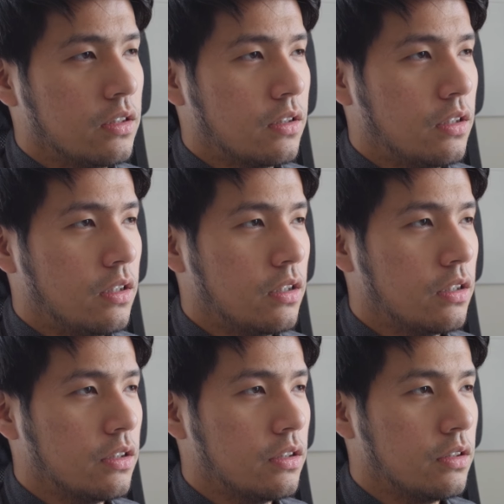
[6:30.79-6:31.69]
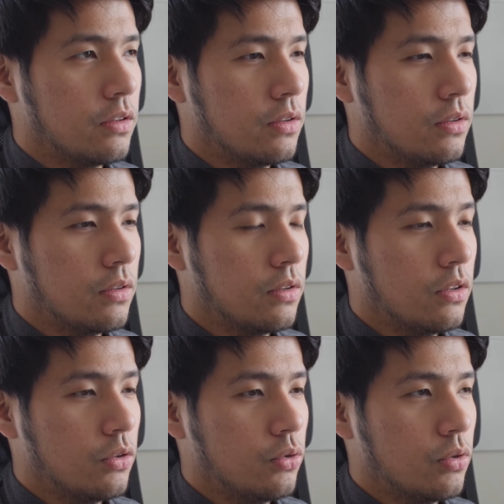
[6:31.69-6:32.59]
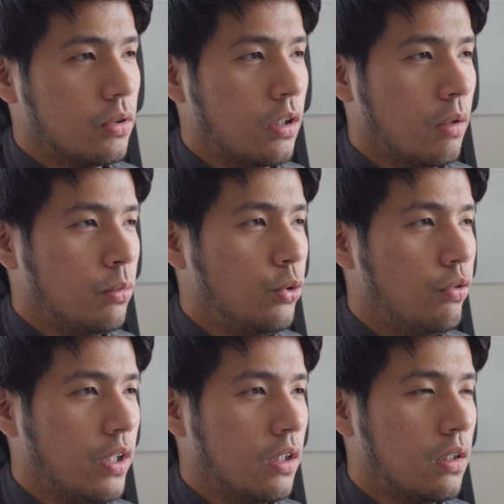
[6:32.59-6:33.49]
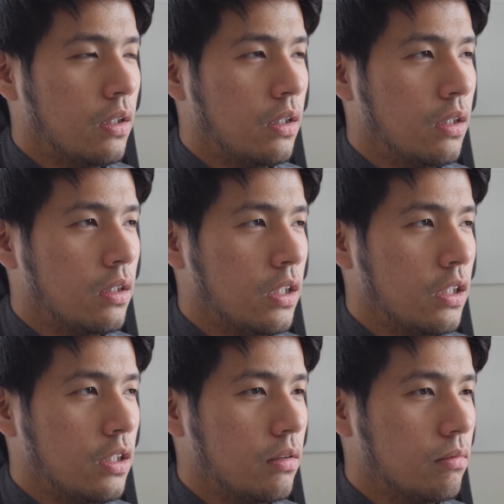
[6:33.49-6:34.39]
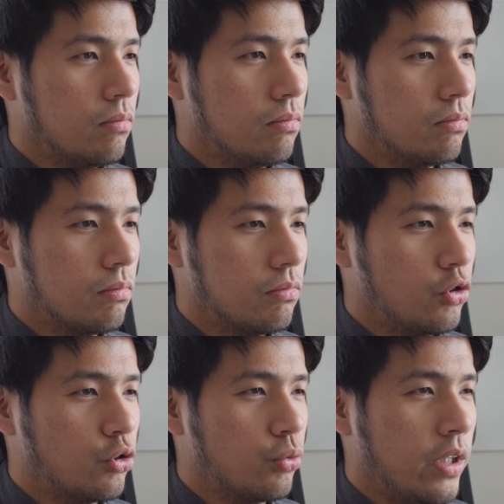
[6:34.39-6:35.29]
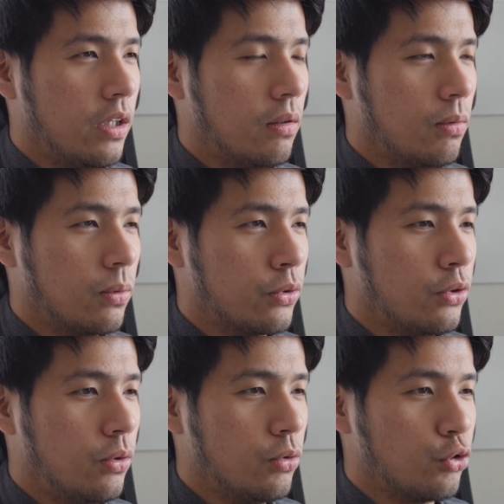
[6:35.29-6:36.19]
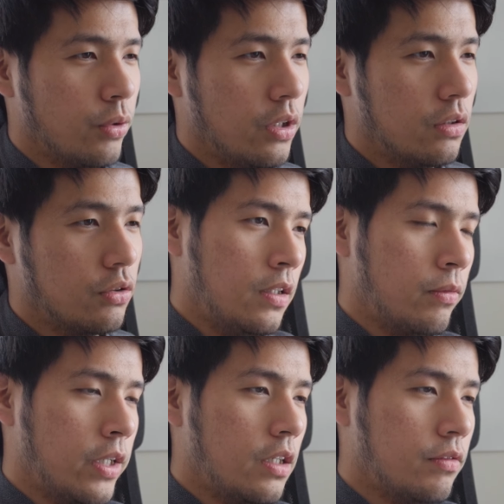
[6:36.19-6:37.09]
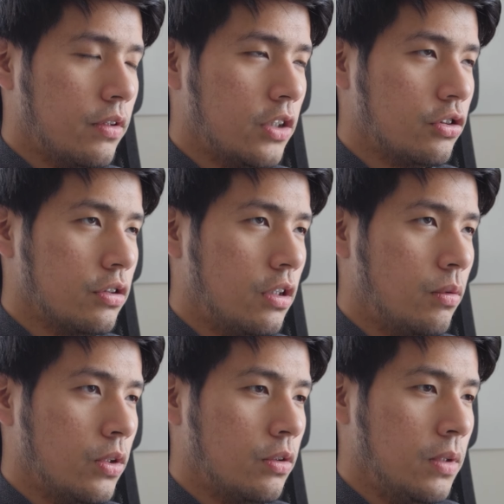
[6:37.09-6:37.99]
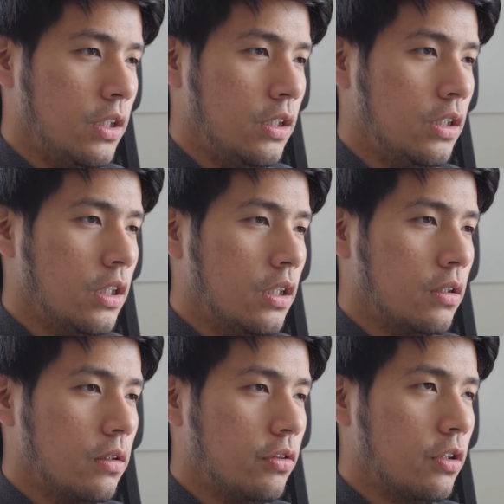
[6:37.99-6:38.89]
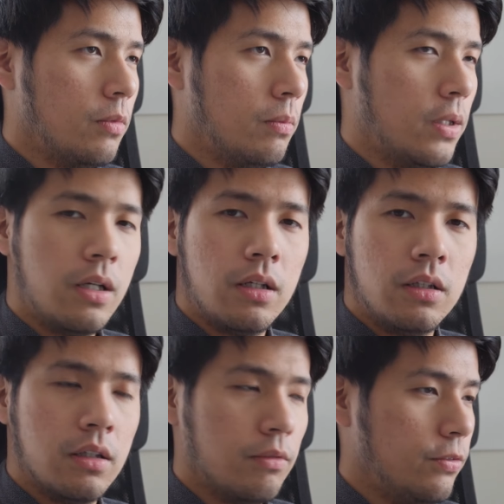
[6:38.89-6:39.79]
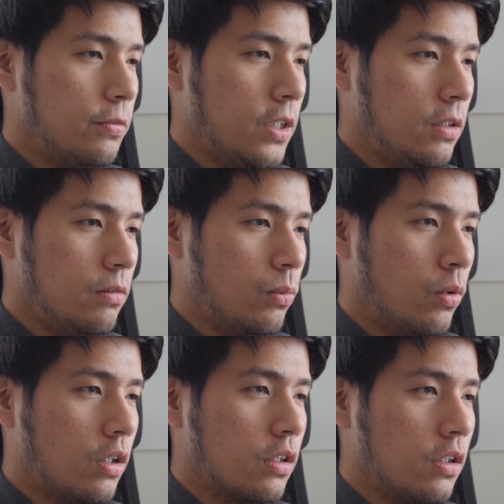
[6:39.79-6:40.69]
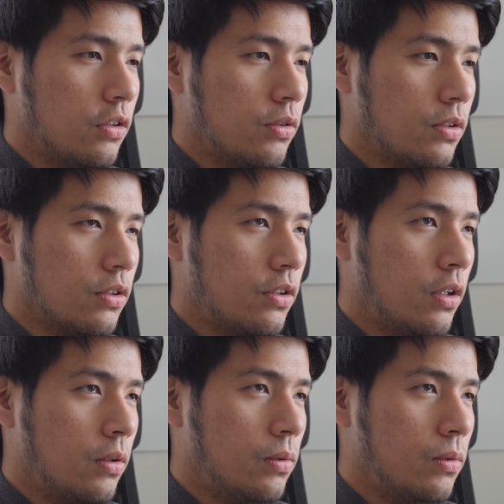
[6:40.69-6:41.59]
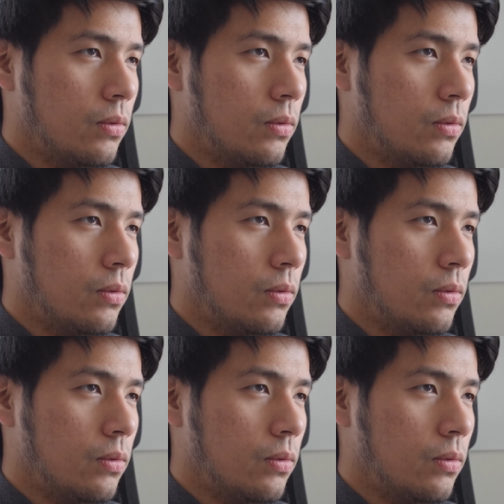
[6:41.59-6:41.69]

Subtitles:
the car moving on a trail or snow trail, and right after that shot was me close up on my feet walking into the snow